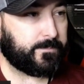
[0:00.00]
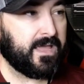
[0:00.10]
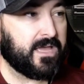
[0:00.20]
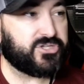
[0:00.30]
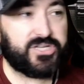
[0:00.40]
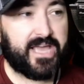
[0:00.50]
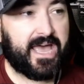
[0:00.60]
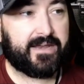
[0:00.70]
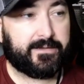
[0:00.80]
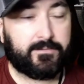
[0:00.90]
She
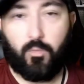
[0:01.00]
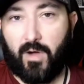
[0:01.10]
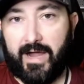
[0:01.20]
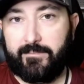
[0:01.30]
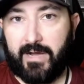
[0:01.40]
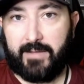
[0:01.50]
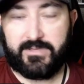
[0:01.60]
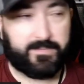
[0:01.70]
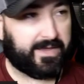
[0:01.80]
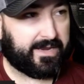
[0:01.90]
added, Wine Mom
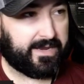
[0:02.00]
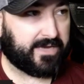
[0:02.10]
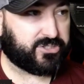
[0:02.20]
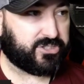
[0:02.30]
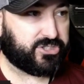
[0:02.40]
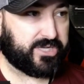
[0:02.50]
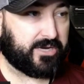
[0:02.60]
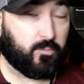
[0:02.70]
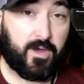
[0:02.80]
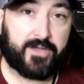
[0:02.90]
Demand Action
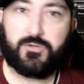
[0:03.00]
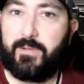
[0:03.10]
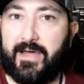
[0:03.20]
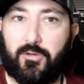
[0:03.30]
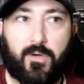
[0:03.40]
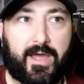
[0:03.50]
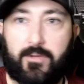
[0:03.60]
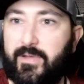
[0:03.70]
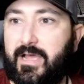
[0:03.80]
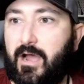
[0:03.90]
Shannon Watts, who, by the way,
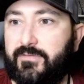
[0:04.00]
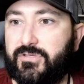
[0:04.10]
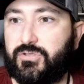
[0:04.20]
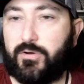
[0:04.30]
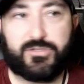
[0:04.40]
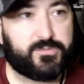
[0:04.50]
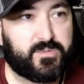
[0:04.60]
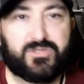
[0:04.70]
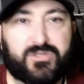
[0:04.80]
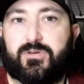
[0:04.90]
we covered the story. She was
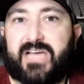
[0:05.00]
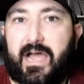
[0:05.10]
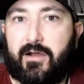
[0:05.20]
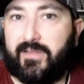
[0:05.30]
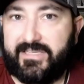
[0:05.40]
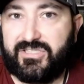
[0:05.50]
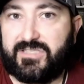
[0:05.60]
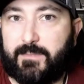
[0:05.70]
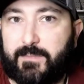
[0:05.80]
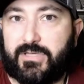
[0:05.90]
supposed to retire like 6
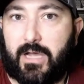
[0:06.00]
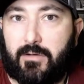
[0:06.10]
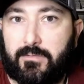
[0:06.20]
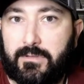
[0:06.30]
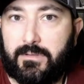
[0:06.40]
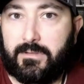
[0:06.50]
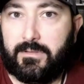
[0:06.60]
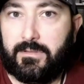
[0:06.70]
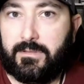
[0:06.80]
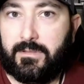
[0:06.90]
months ago.
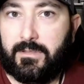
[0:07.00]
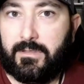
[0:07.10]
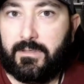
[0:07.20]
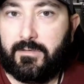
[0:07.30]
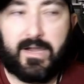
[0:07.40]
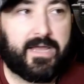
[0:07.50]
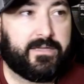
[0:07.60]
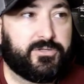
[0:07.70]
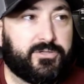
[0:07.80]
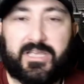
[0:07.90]
Right?
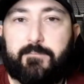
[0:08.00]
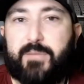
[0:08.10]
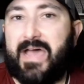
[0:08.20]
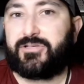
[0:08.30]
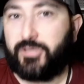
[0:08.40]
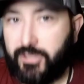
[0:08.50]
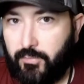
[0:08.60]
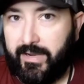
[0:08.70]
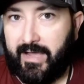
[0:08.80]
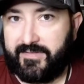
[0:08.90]
She's like Patrick
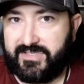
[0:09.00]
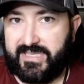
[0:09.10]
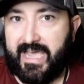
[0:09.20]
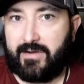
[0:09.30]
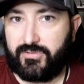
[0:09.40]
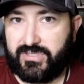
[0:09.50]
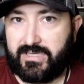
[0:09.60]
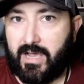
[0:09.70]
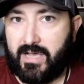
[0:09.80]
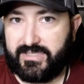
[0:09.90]
Ewing on the Seattle
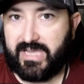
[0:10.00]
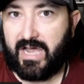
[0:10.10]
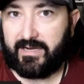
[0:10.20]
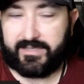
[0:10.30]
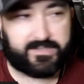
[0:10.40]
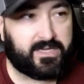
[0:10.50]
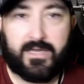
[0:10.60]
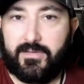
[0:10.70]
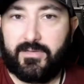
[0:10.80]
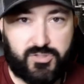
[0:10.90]
Sonics.
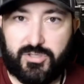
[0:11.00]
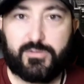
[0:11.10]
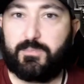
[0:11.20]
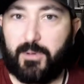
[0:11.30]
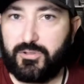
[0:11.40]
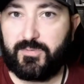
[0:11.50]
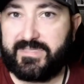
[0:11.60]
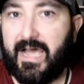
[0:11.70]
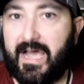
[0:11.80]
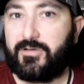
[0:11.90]
She was supposed to
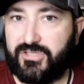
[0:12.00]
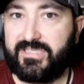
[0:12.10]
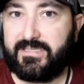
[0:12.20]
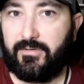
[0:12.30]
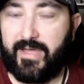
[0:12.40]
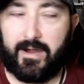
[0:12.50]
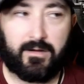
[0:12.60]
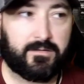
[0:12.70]
retire. She's still there.